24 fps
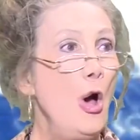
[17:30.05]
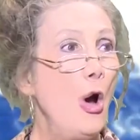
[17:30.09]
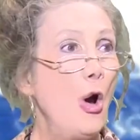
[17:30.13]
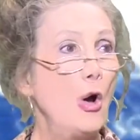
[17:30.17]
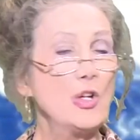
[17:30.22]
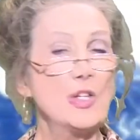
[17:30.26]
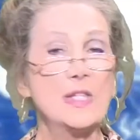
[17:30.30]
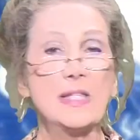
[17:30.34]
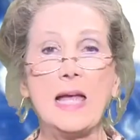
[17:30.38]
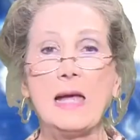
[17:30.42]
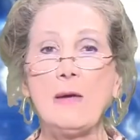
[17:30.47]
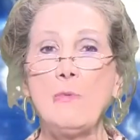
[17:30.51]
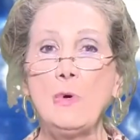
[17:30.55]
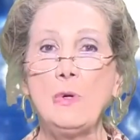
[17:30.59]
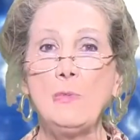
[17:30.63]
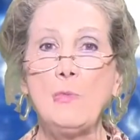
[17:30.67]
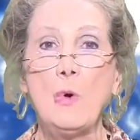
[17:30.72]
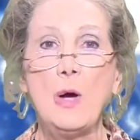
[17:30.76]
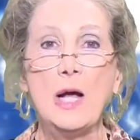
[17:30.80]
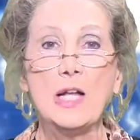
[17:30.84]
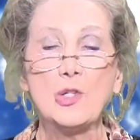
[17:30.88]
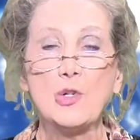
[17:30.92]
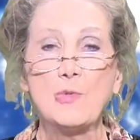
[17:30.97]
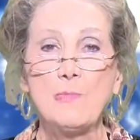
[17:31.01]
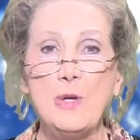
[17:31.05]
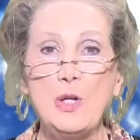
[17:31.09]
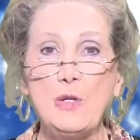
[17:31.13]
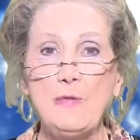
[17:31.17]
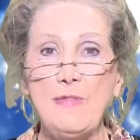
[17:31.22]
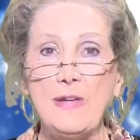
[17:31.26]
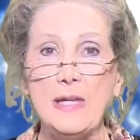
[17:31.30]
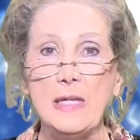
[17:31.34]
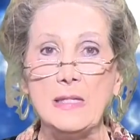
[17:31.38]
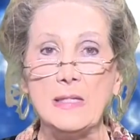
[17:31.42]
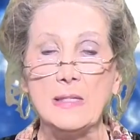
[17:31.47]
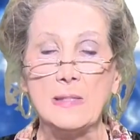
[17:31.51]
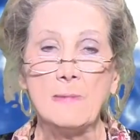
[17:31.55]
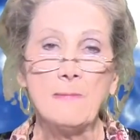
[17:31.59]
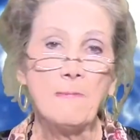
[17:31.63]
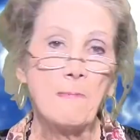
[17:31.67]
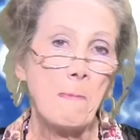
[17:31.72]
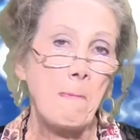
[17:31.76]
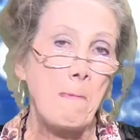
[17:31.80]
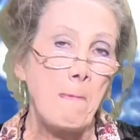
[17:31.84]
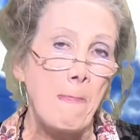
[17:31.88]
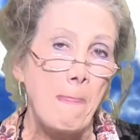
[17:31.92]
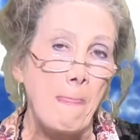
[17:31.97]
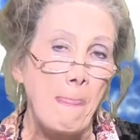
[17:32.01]
Or say we watch movies.
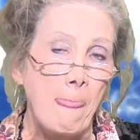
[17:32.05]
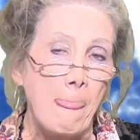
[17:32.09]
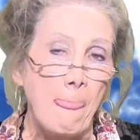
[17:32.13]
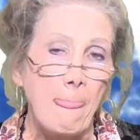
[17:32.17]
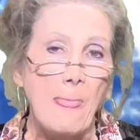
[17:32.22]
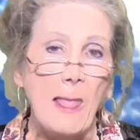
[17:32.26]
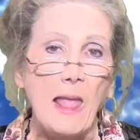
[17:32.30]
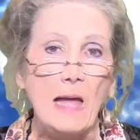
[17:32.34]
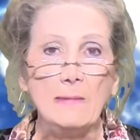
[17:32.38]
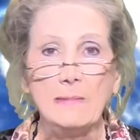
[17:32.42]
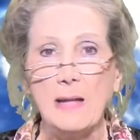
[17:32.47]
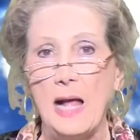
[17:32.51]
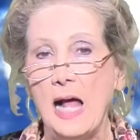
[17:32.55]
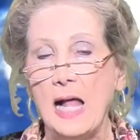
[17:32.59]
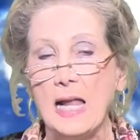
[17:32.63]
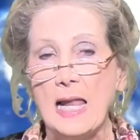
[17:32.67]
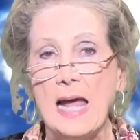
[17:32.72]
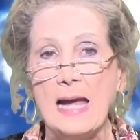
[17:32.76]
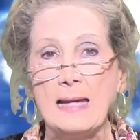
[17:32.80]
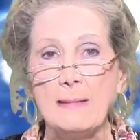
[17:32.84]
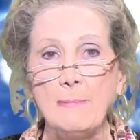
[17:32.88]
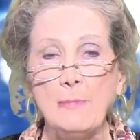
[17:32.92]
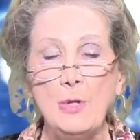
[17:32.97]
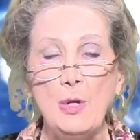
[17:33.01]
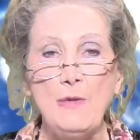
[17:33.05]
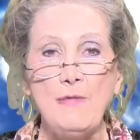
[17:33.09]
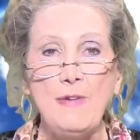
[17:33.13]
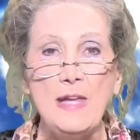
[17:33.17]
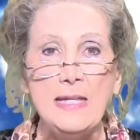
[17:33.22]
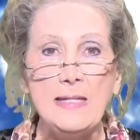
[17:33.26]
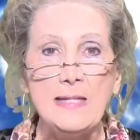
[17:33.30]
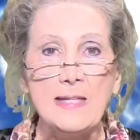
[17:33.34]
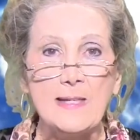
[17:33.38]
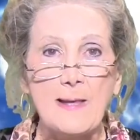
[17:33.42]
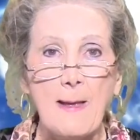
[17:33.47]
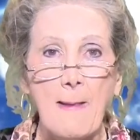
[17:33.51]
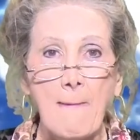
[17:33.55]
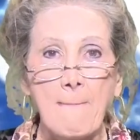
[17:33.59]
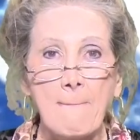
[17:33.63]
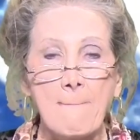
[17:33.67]
I like movies.